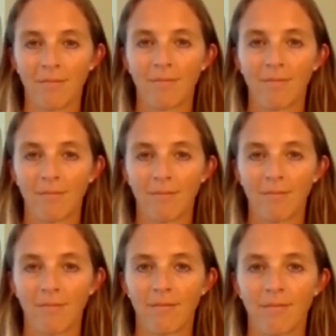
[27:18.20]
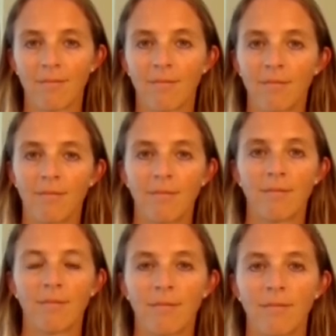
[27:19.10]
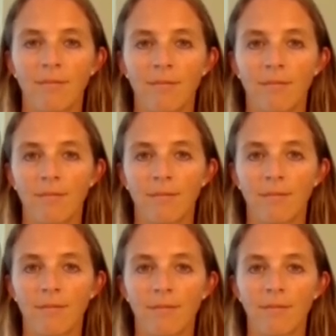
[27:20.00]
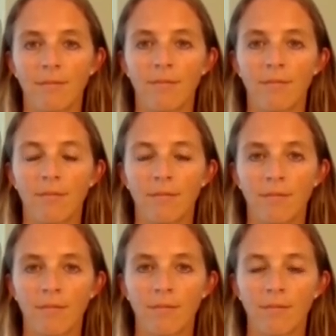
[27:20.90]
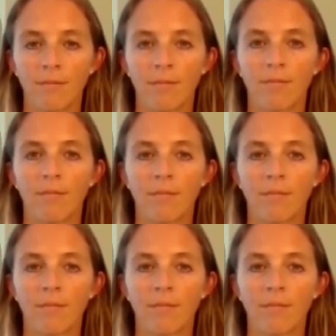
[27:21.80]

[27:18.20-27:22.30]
[no speech]